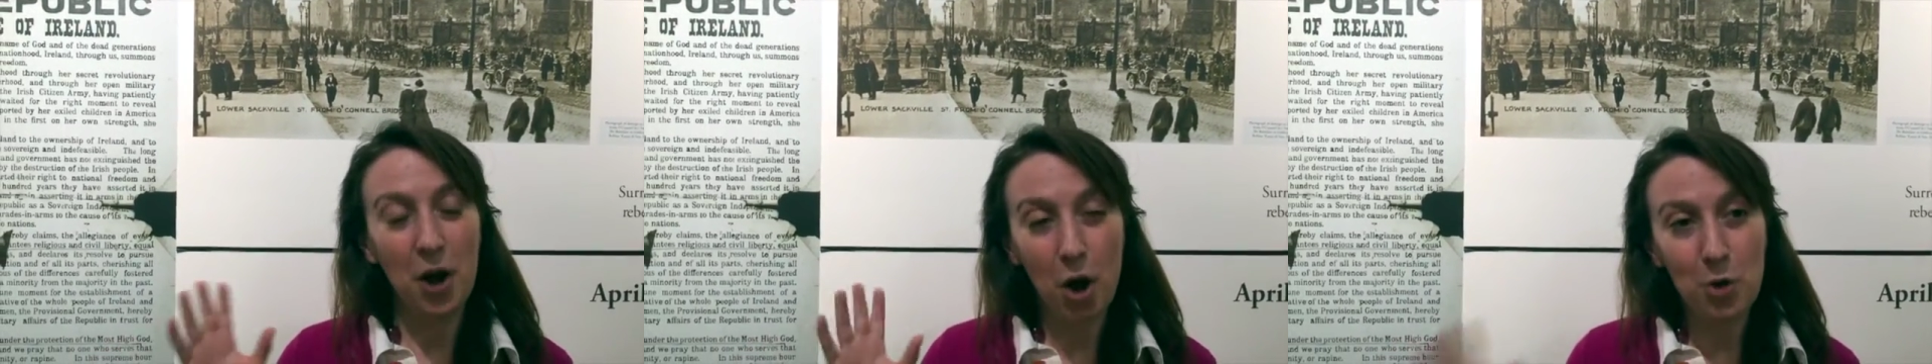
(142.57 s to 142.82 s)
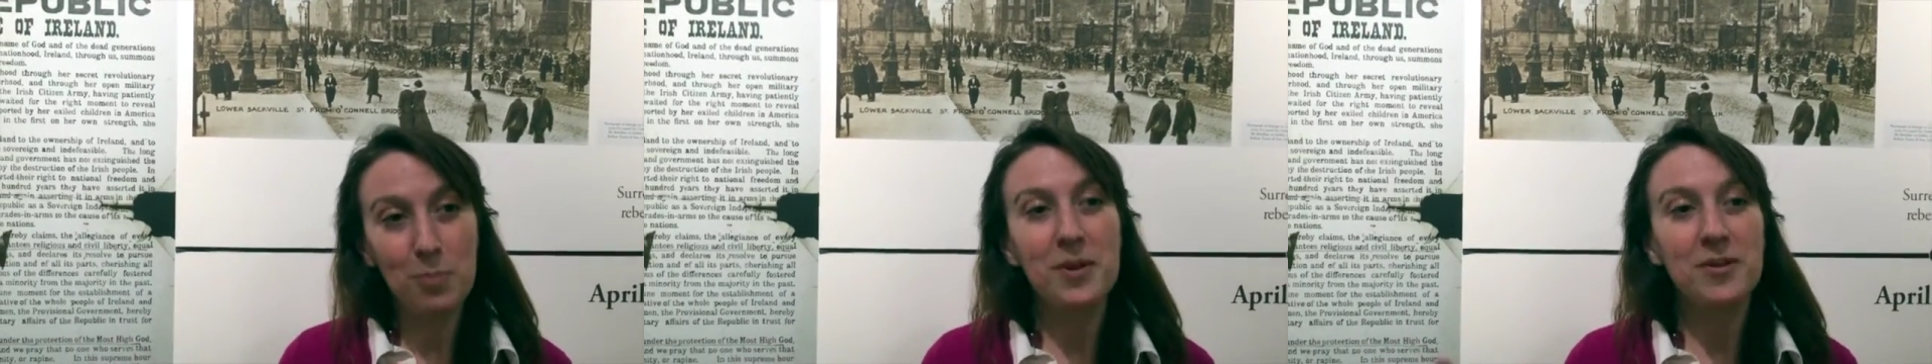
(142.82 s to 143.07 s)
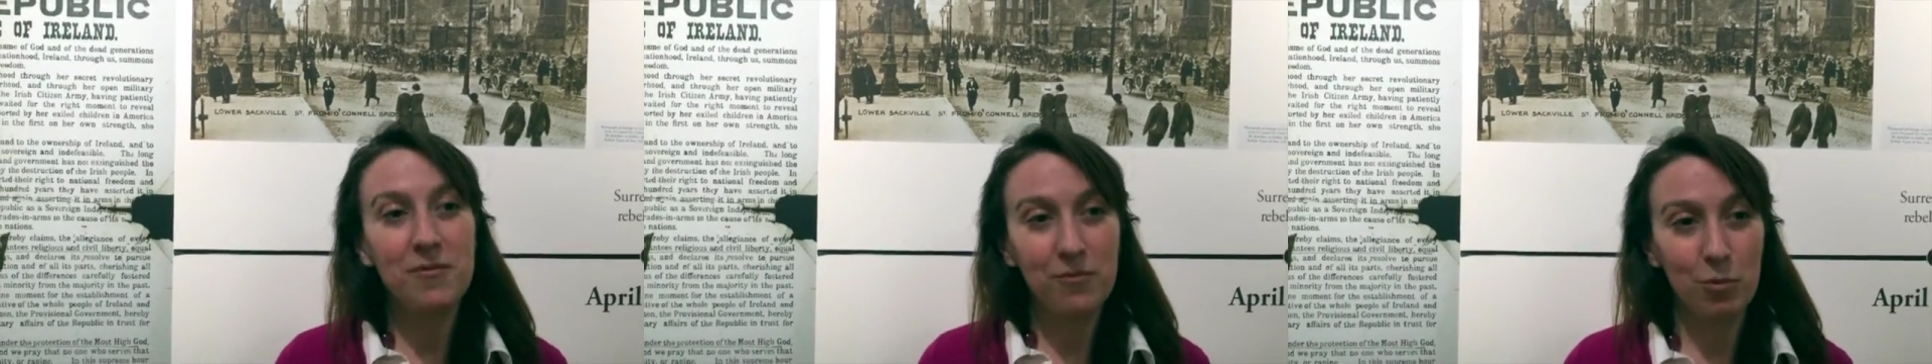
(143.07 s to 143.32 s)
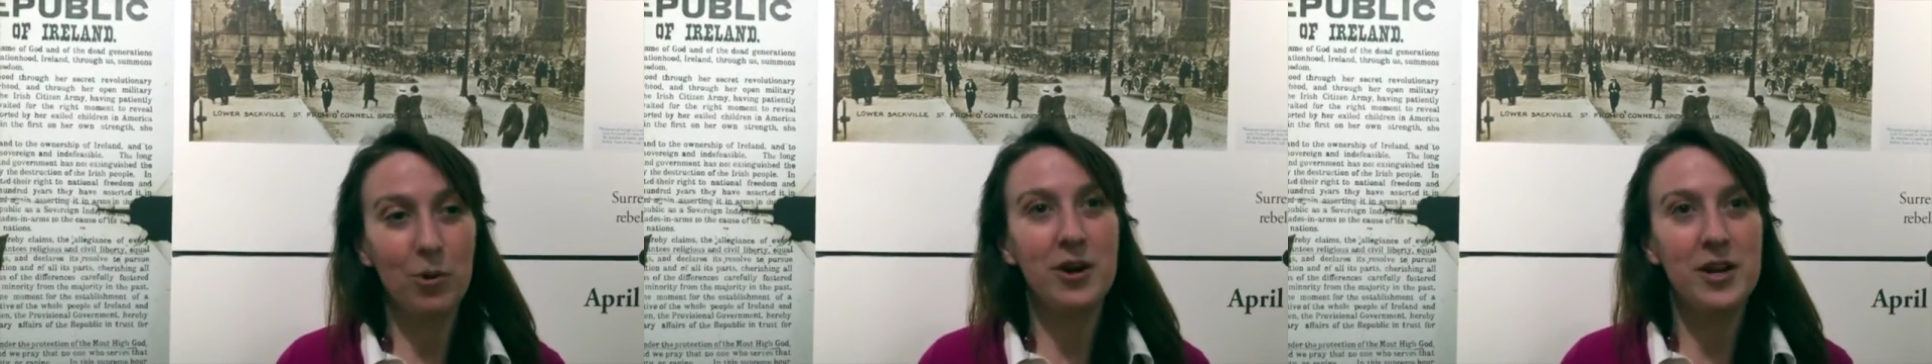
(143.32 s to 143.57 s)
open
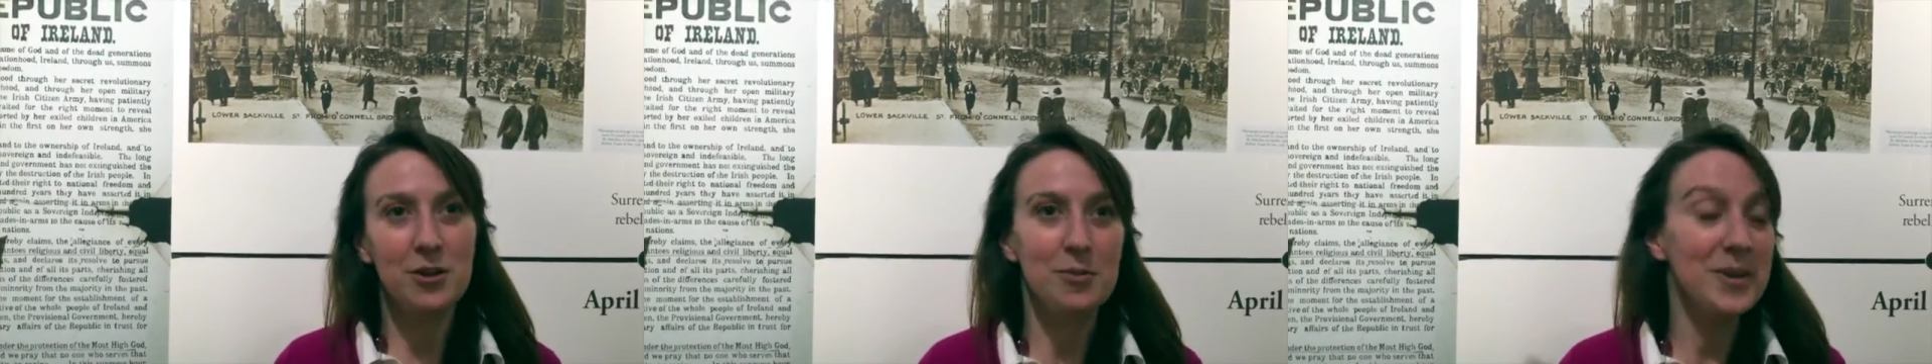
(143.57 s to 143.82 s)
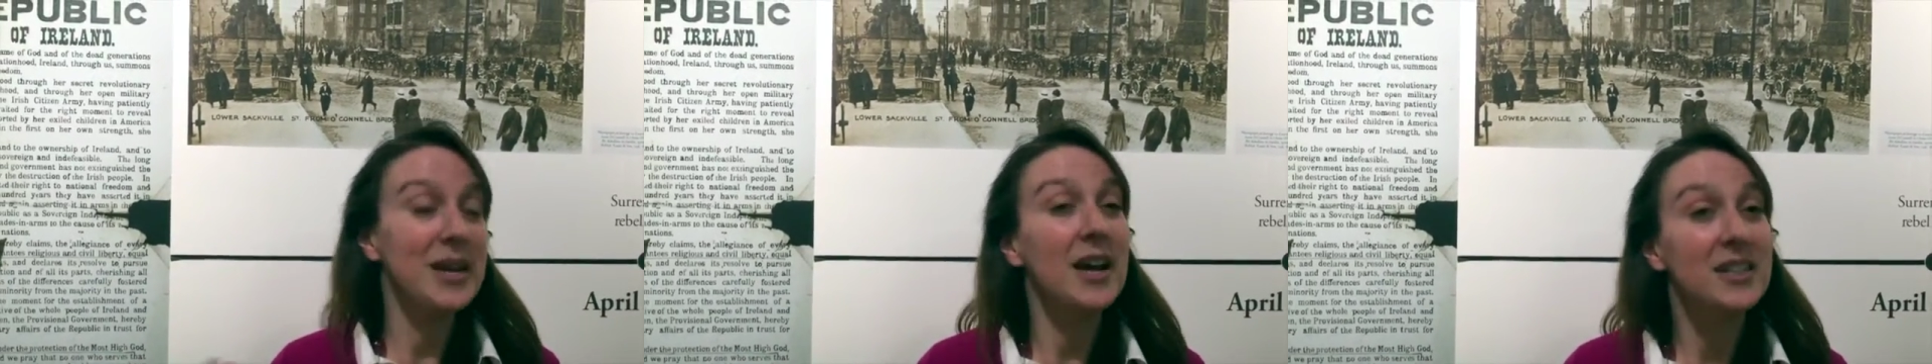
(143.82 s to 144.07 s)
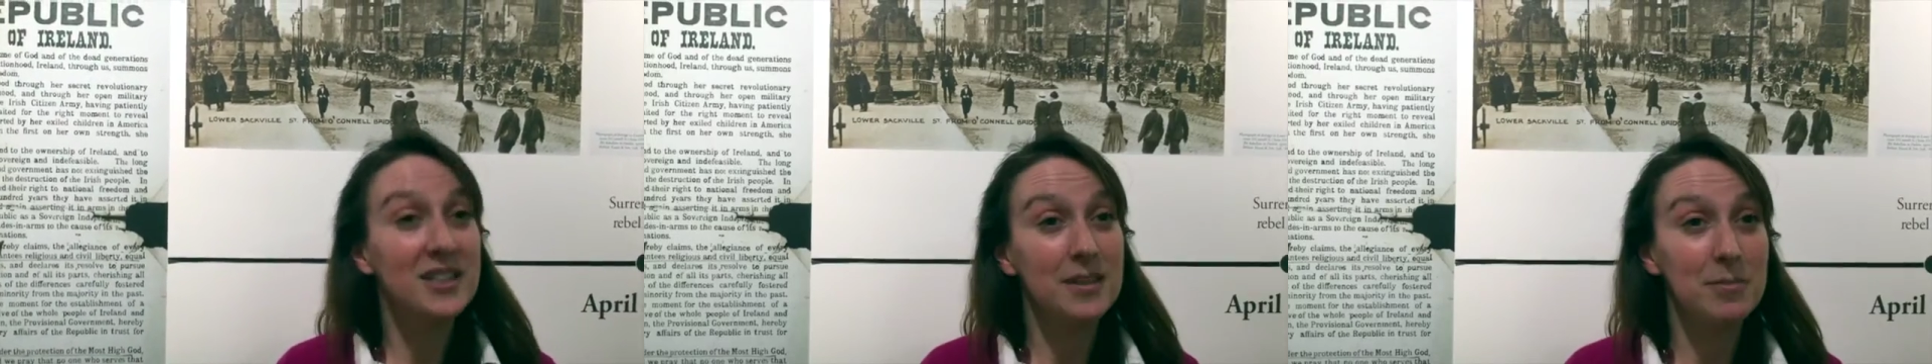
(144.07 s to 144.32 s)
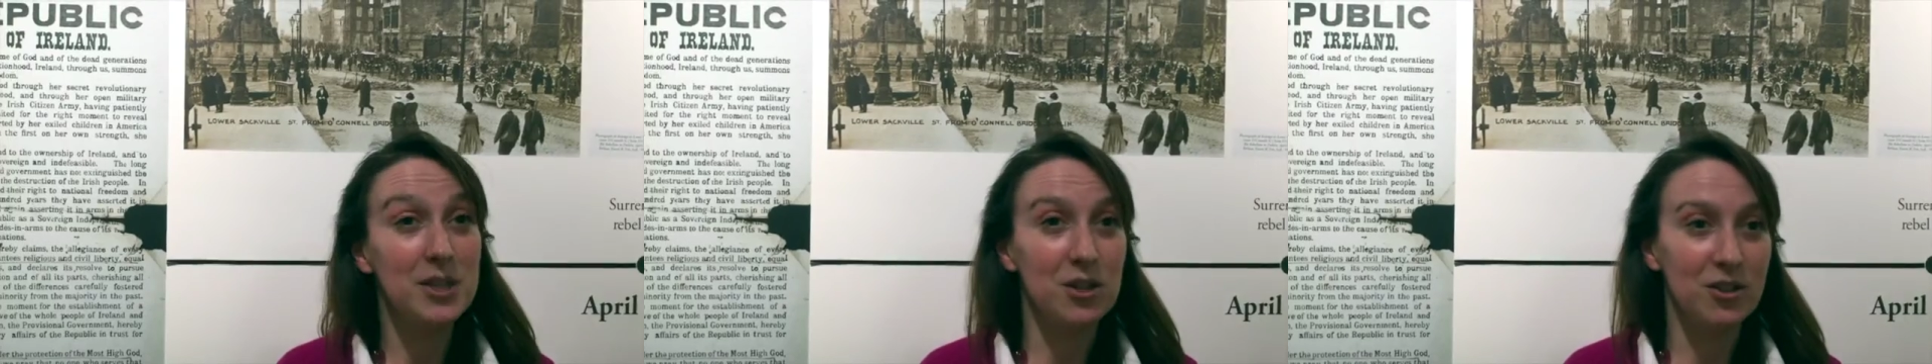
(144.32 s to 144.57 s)
for you because the
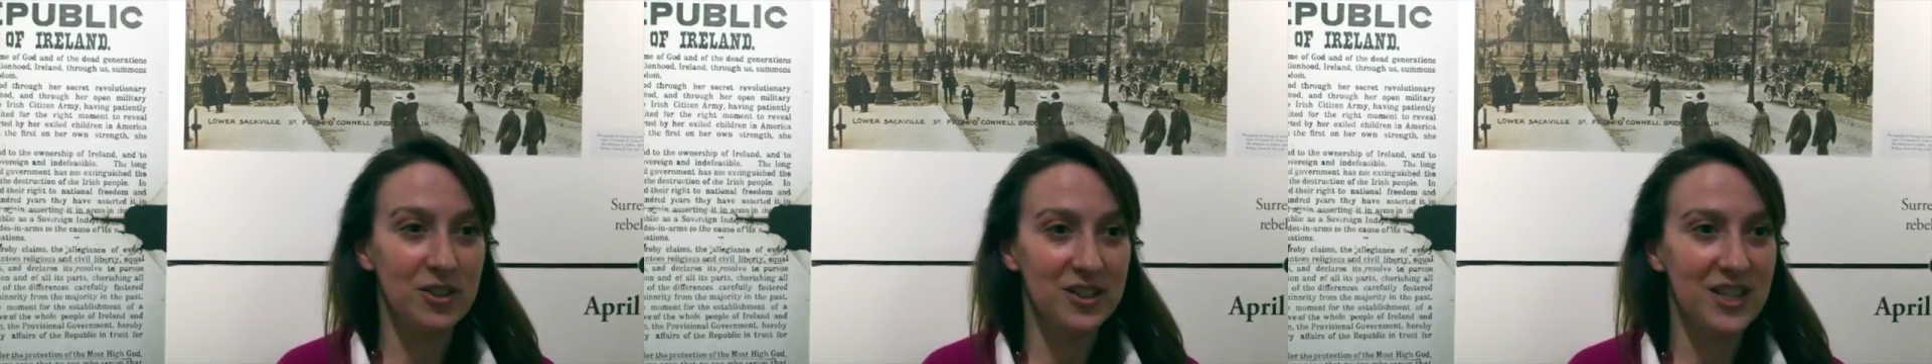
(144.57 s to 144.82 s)
materials